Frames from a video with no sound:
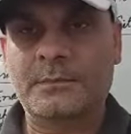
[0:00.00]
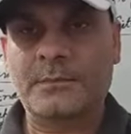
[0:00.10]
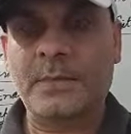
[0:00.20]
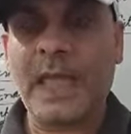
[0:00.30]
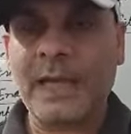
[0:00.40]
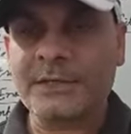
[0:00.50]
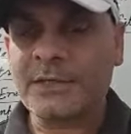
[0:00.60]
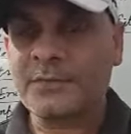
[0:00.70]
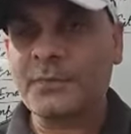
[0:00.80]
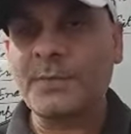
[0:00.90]
The
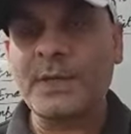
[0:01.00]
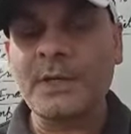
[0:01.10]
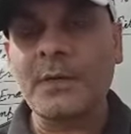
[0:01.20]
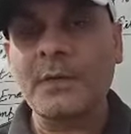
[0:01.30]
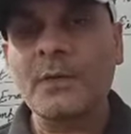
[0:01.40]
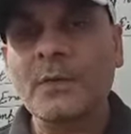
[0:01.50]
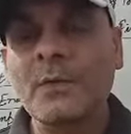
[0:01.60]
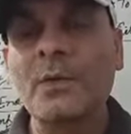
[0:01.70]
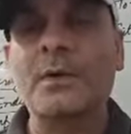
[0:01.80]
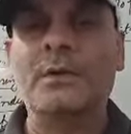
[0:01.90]
action should be look
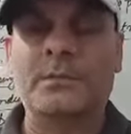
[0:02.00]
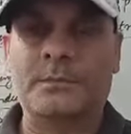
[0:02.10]
good,